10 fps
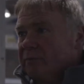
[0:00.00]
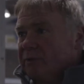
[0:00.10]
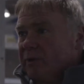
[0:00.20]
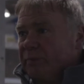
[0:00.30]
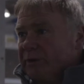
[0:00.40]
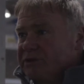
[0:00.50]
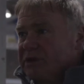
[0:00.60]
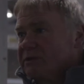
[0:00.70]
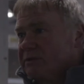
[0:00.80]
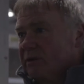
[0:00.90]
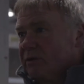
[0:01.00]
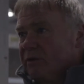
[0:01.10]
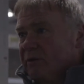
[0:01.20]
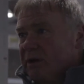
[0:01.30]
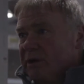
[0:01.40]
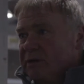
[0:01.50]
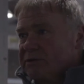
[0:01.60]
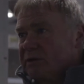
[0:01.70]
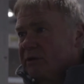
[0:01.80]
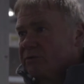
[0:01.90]
uh, dump and chase, the North American
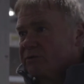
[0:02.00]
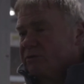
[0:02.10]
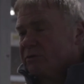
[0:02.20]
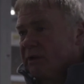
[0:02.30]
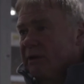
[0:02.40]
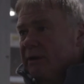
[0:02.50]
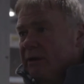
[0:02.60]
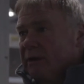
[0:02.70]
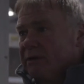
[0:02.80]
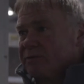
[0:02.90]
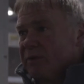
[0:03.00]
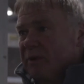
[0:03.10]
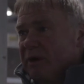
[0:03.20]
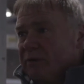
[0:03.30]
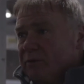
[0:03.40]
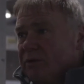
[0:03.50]
style. So uh, it's been better to